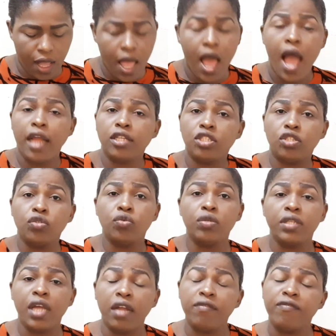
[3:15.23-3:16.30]
And
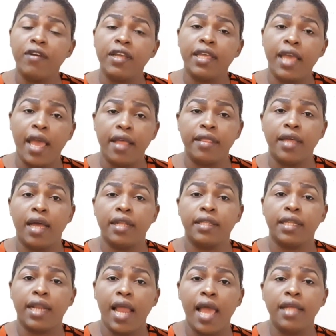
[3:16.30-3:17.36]
do not forget
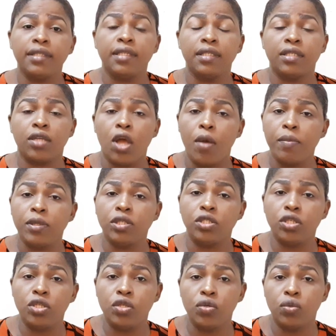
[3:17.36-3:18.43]
that clients is coming
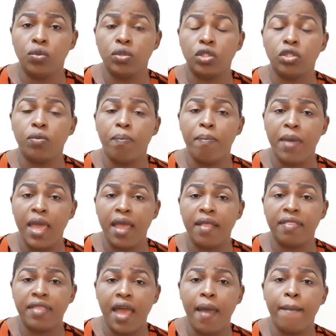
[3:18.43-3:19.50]
to you to
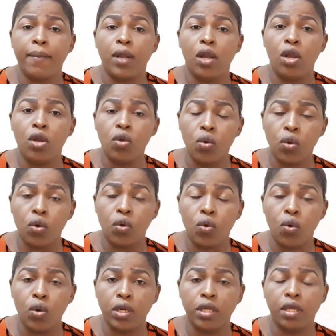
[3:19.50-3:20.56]
make them look
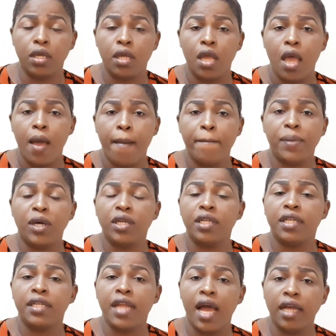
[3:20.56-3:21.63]
good,
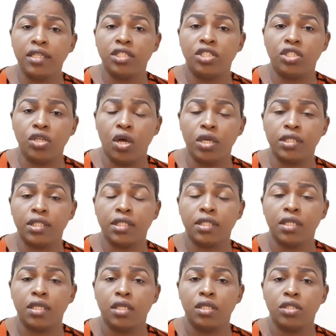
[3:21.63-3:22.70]
but not just
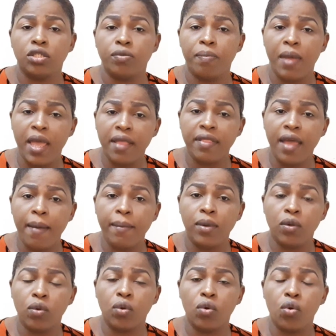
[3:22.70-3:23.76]
to make
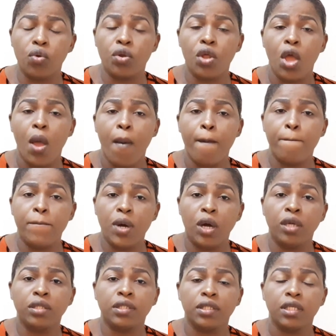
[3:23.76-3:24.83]
them look good,
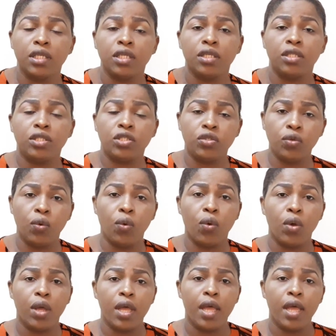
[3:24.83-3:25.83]
but to